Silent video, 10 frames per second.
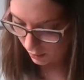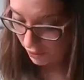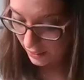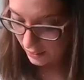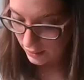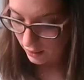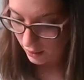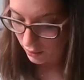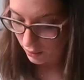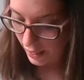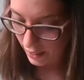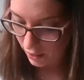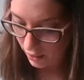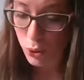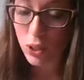VNRs,
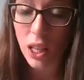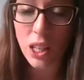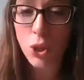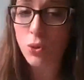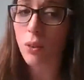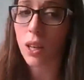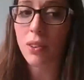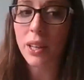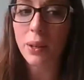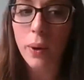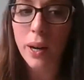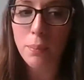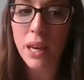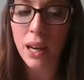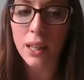and also the issues of
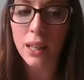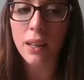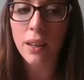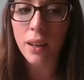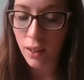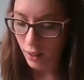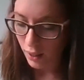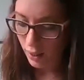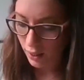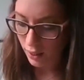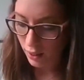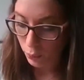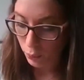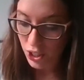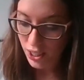leaving no one behind,
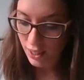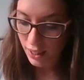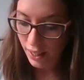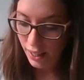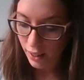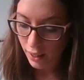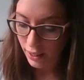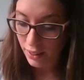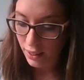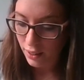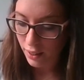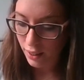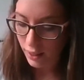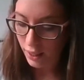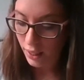which is
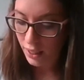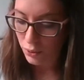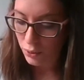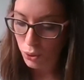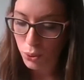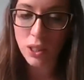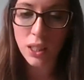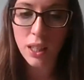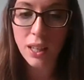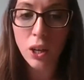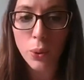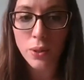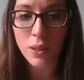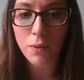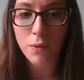indeed linked to the
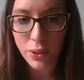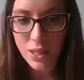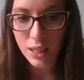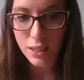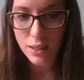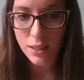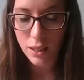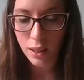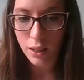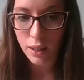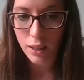inclusive process